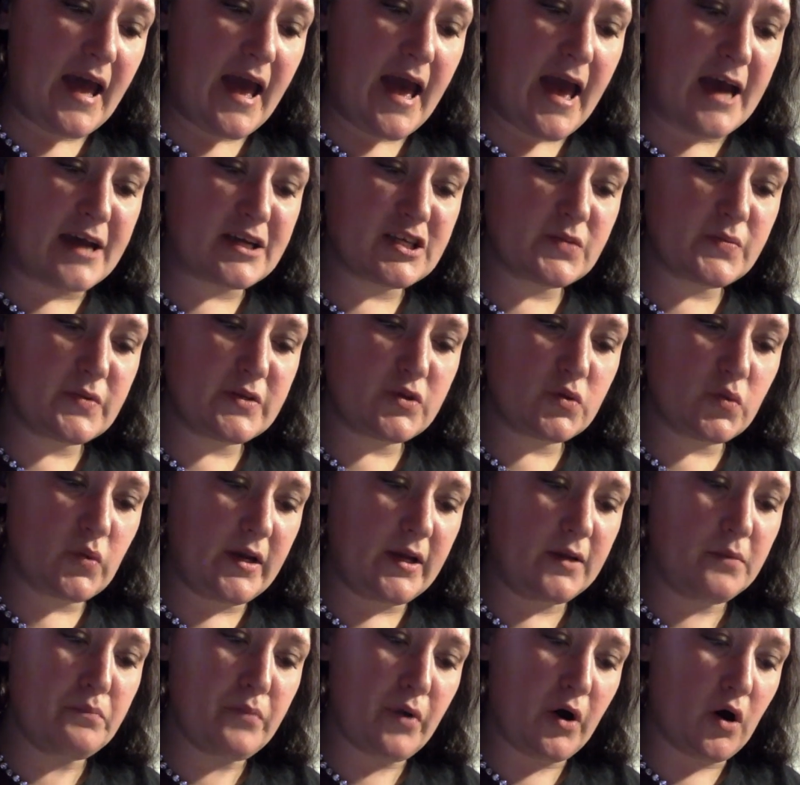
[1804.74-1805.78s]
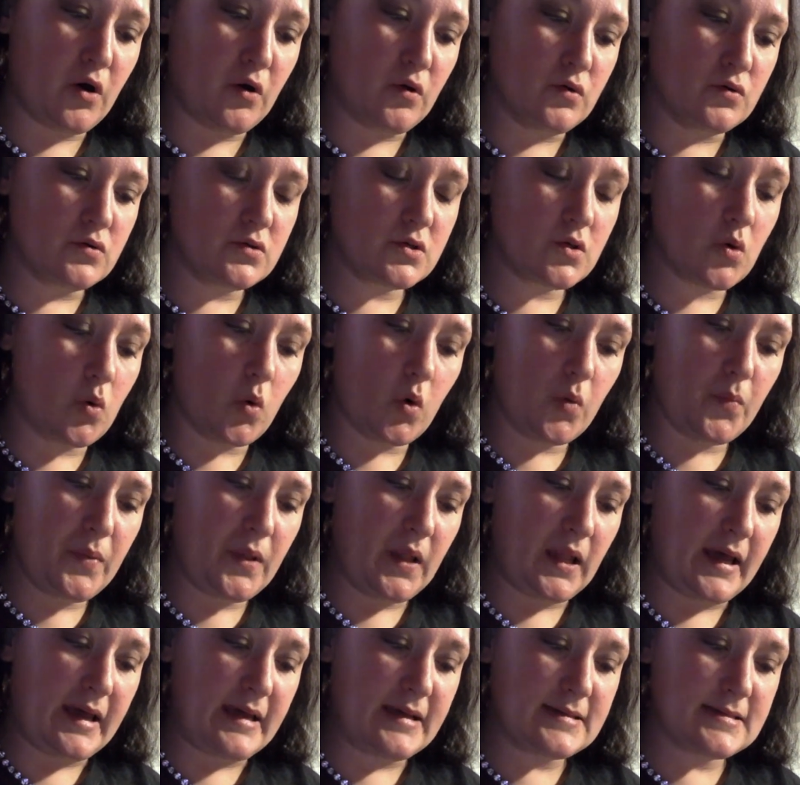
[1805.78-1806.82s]
hash between bowls or
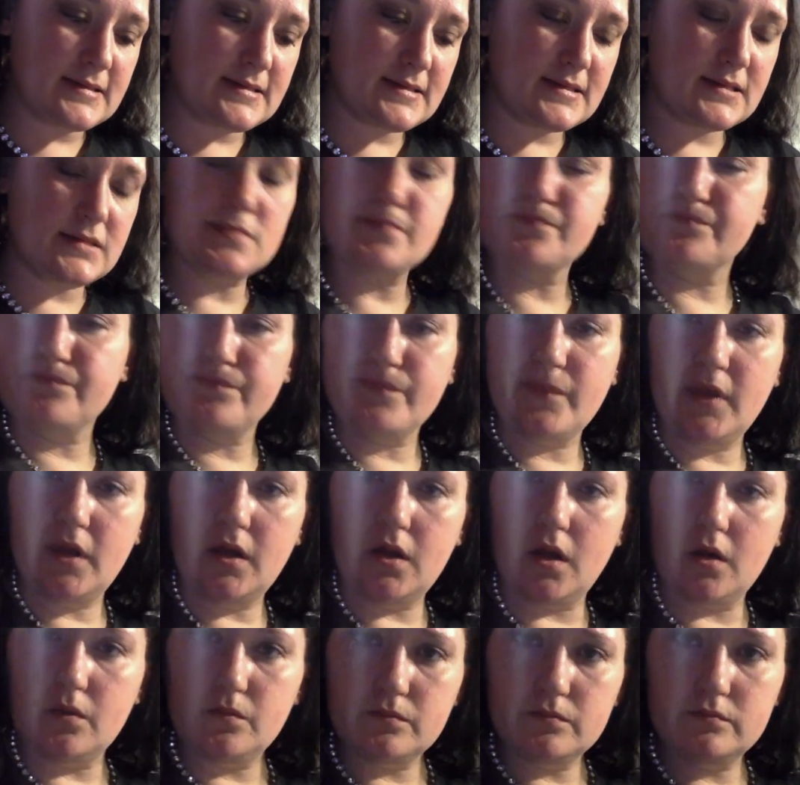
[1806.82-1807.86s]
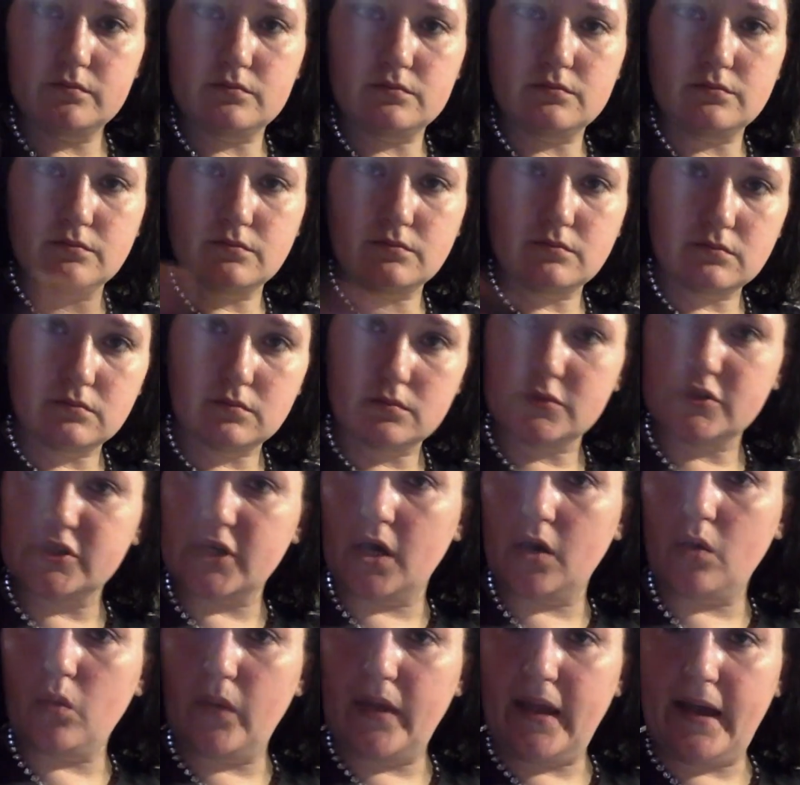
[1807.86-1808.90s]
plates, you know.
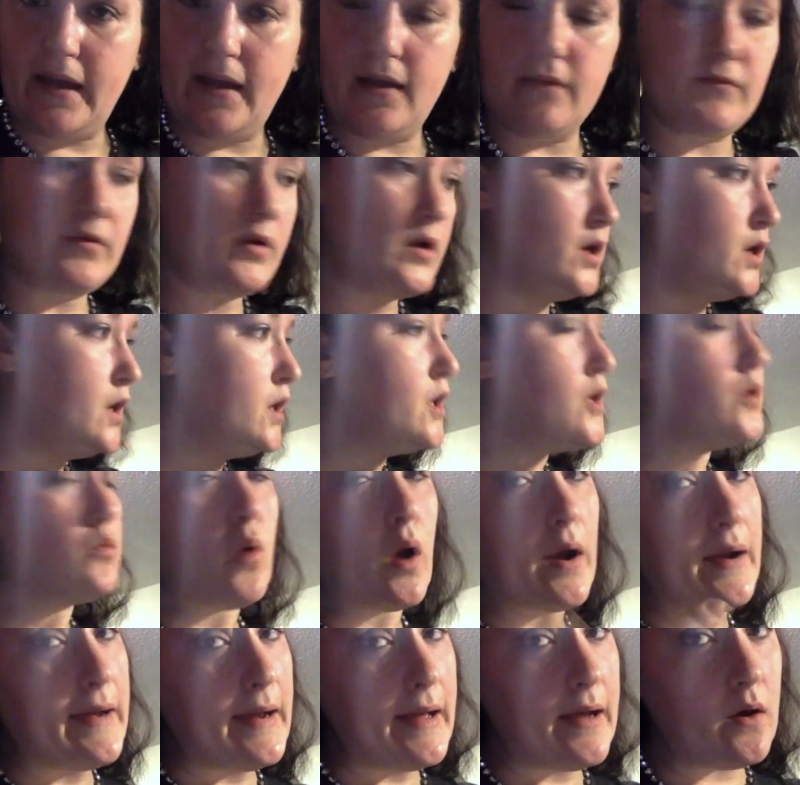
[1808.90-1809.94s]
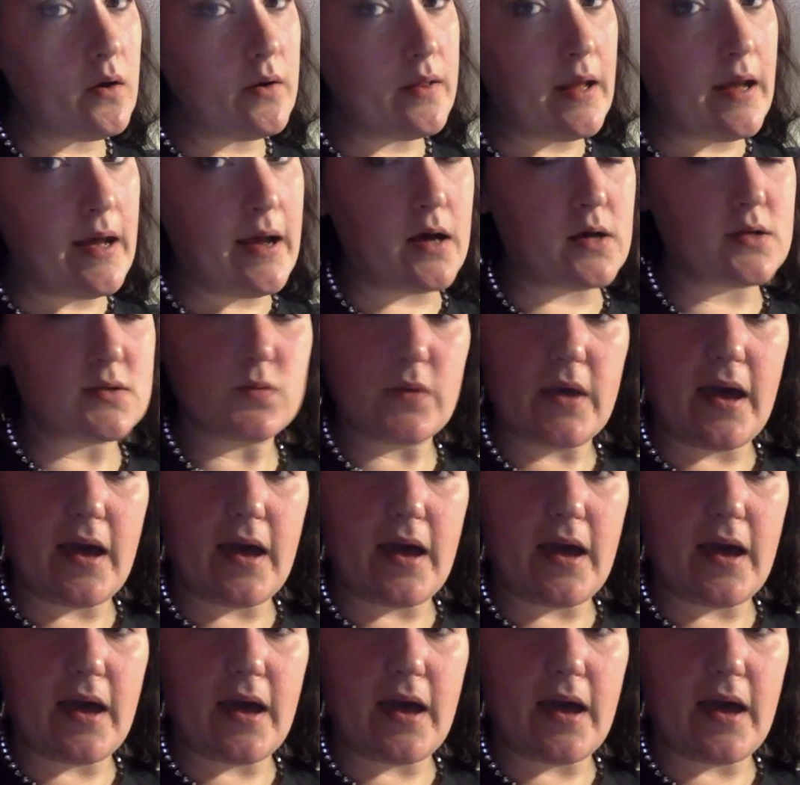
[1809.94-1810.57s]
So we have, right now in the house